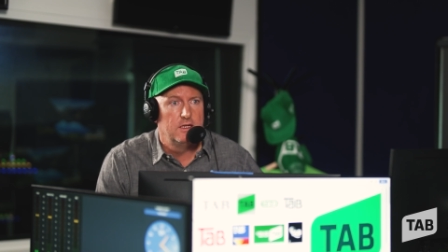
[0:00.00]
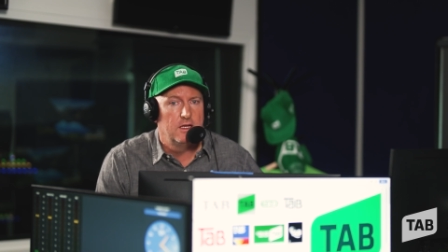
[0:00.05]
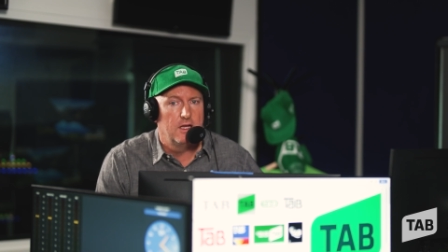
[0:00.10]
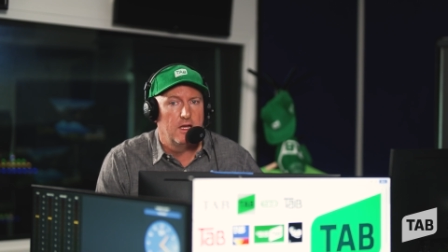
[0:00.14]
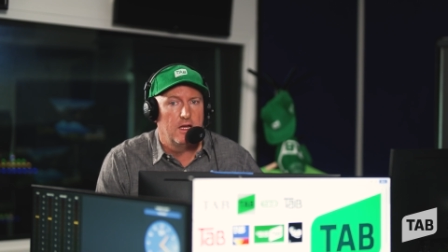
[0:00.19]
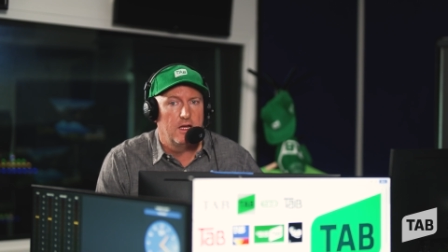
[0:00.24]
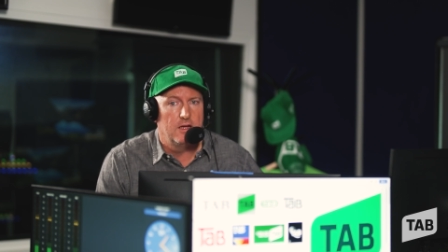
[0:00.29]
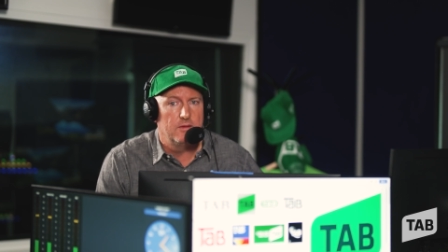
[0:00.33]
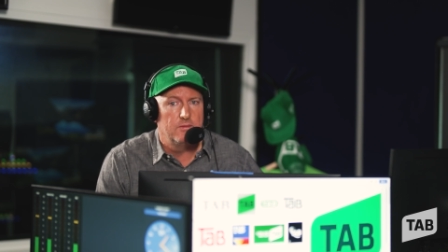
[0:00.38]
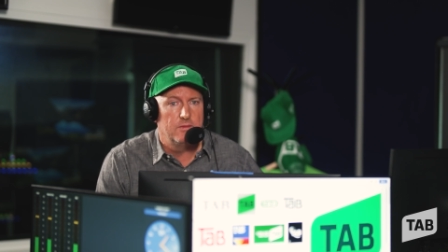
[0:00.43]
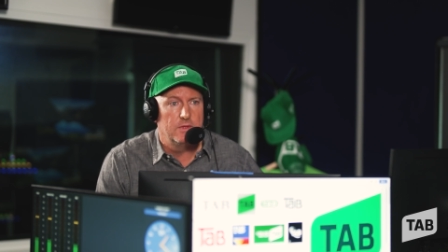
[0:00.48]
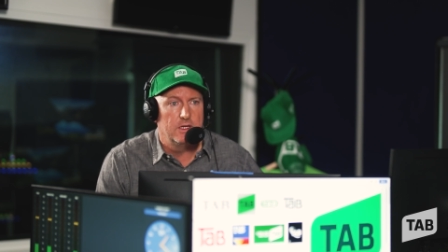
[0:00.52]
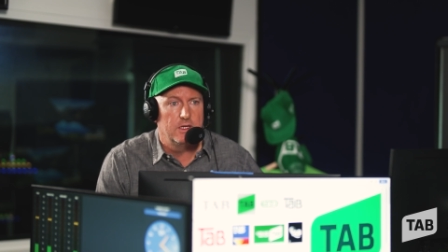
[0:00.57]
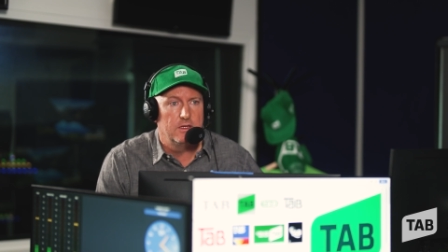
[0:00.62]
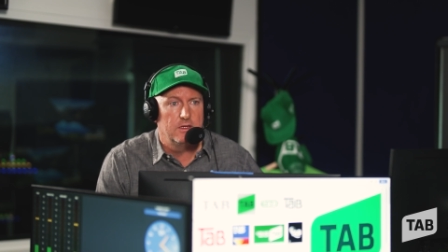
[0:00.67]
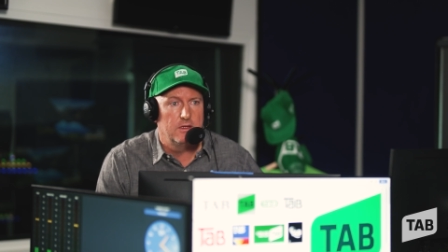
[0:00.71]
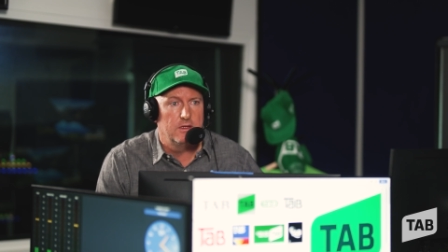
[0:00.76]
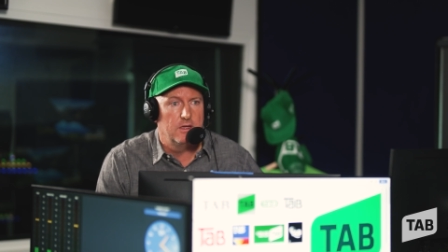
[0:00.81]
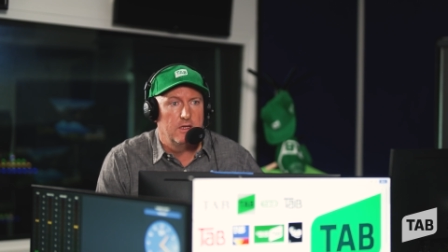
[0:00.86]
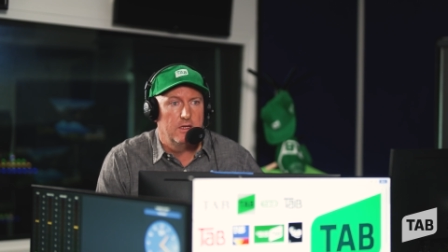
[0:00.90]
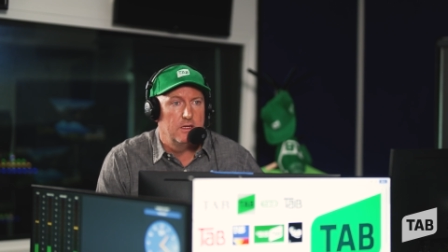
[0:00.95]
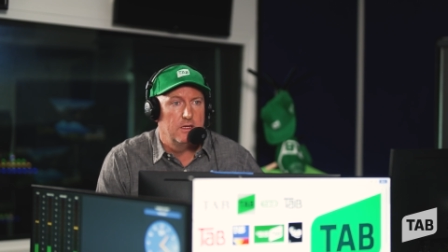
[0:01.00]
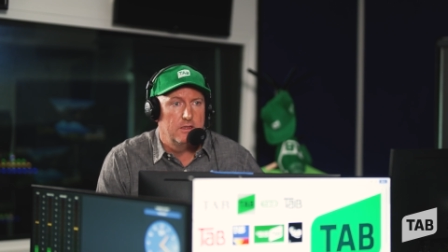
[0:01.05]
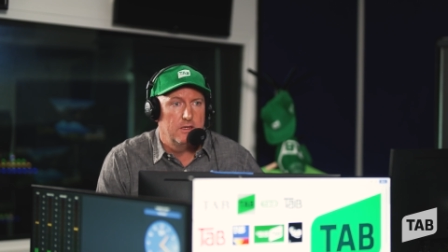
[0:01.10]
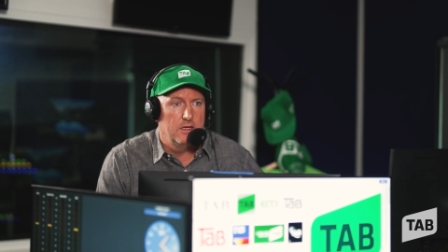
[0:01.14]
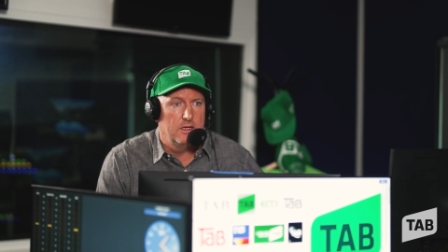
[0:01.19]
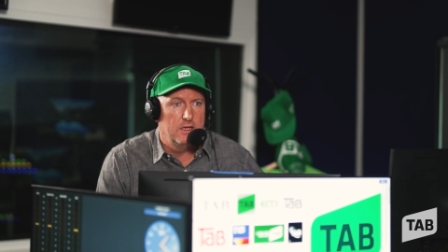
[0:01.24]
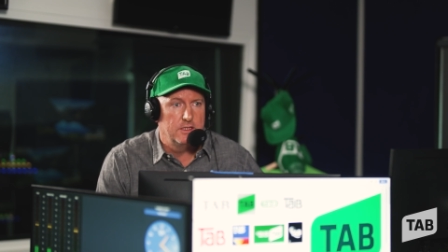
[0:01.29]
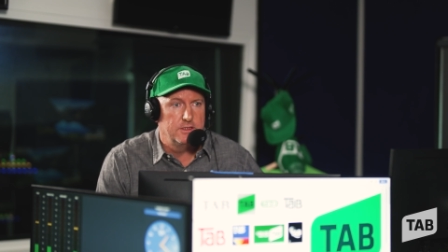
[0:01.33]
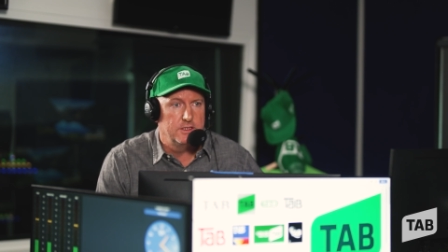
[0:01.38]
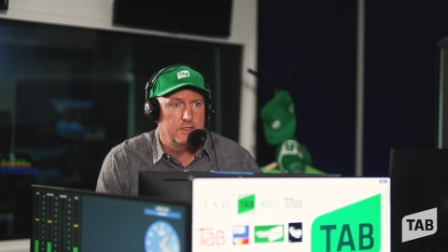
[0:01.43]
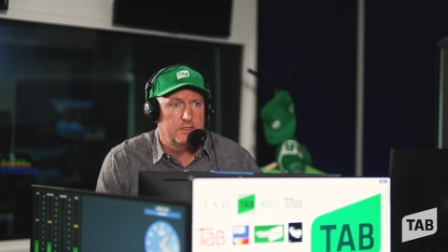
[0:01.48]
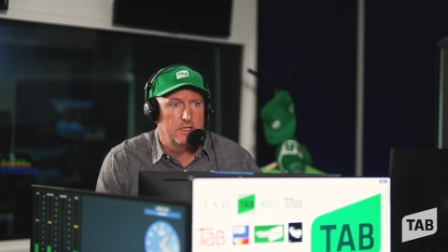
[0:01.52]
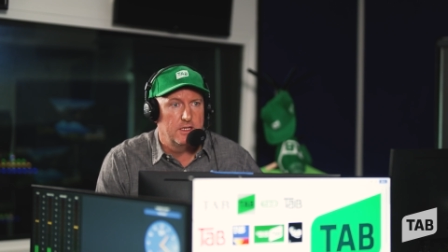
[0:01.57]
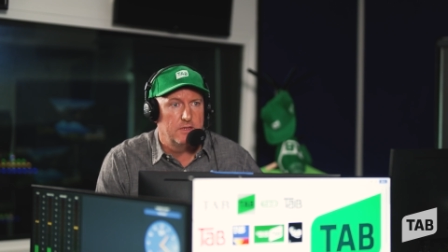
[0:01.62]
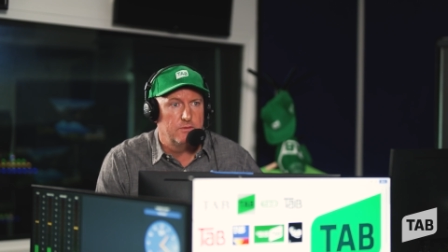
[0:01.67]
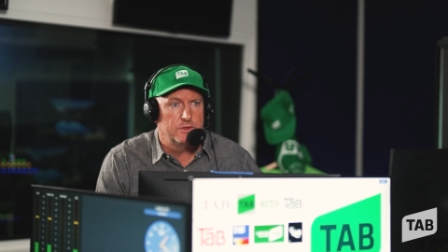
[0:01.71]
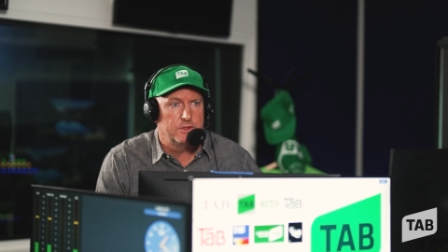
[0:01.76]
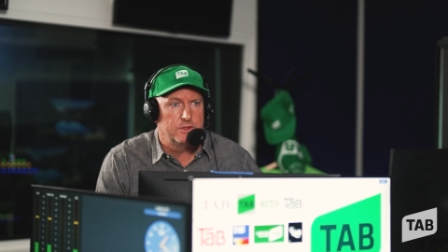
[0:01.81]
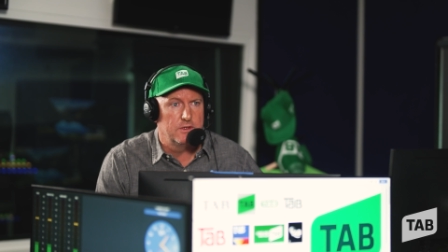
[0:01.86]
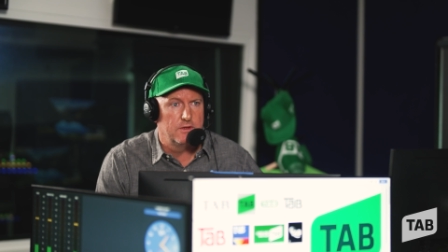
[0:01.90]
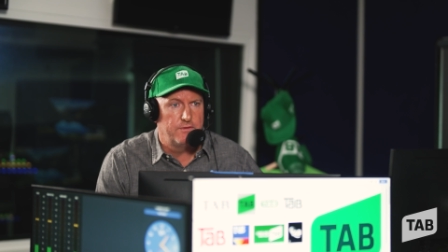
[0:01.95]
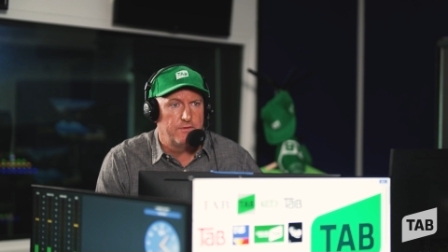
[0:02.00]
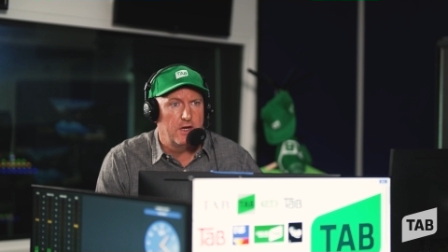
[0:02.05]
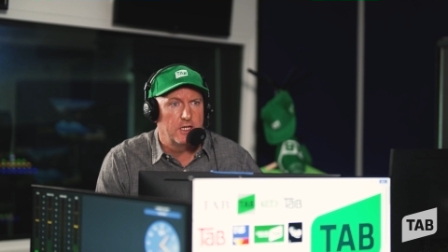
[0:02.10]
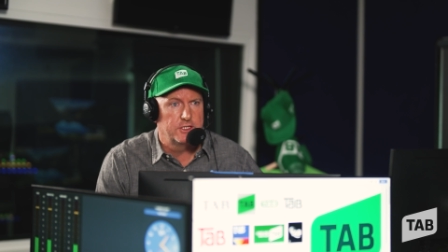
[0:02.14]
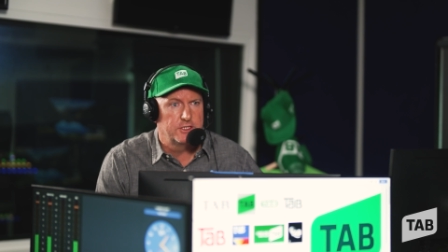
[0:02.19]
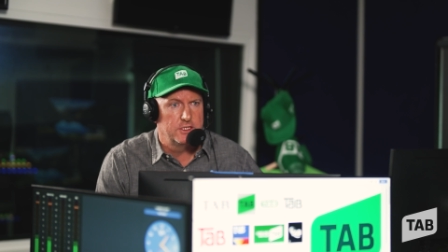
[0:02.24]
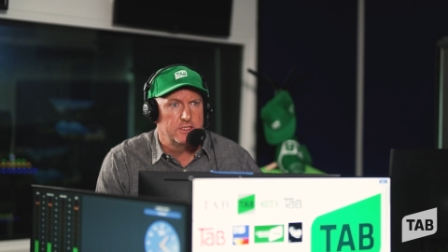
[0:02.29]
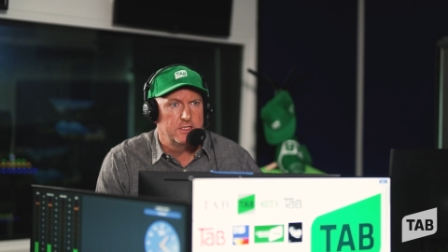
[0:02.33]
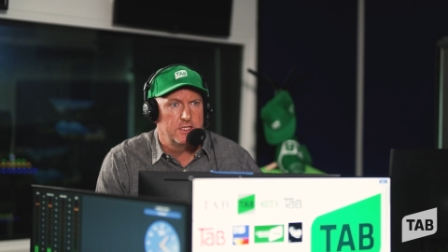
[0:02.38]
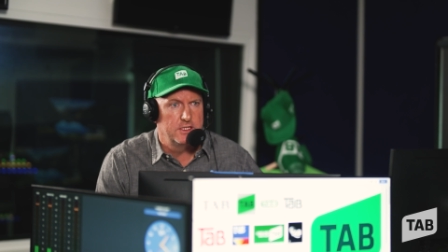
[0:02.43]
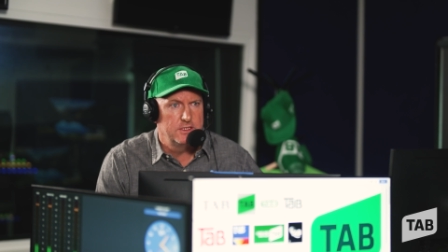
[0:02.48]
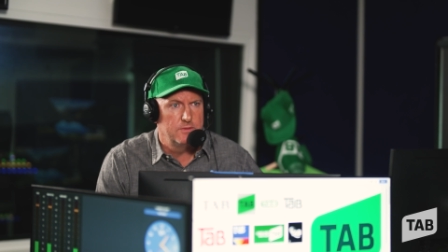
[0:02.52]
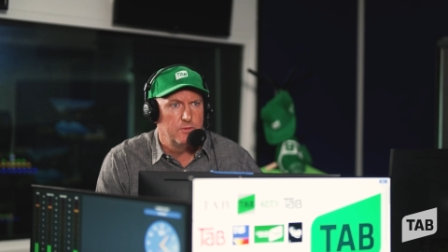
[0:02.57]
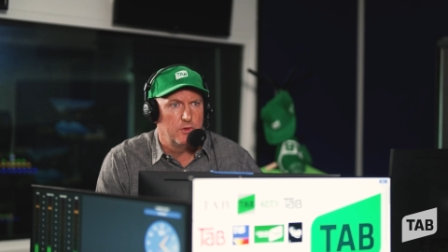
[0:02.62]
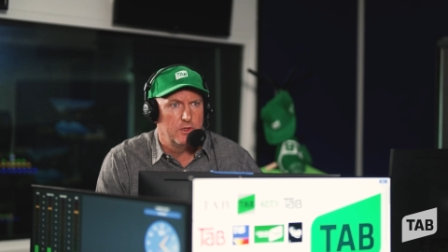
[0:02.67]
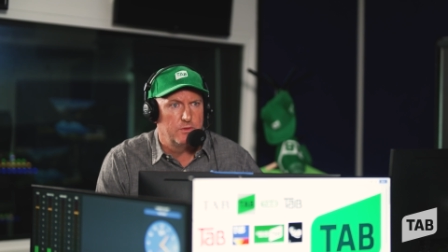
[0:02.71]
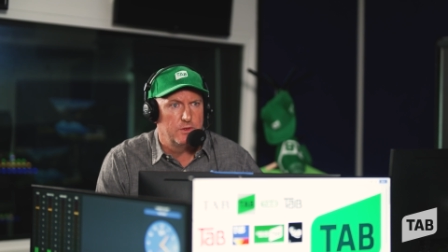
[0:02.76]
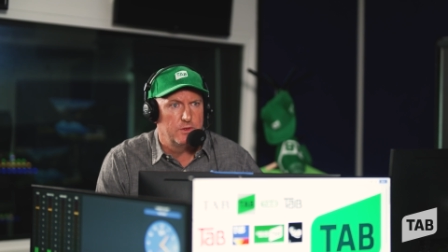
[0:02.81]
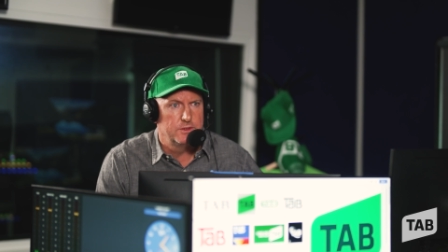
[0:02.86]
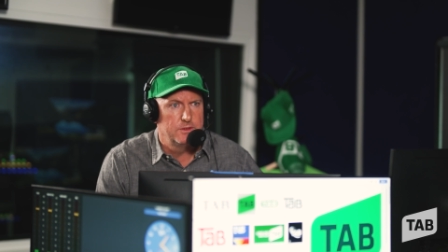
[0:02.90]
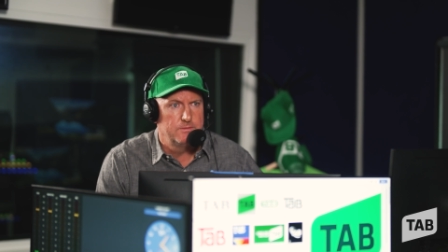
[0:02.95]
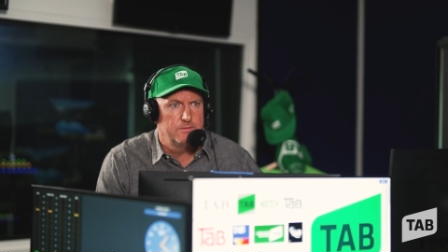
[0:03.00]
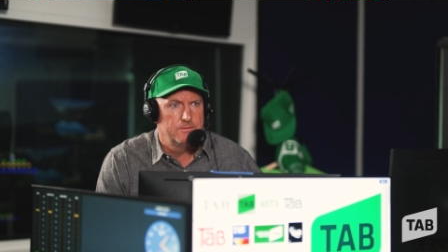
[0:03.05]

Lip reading: And as you said, was a fractured sesamoid, was it?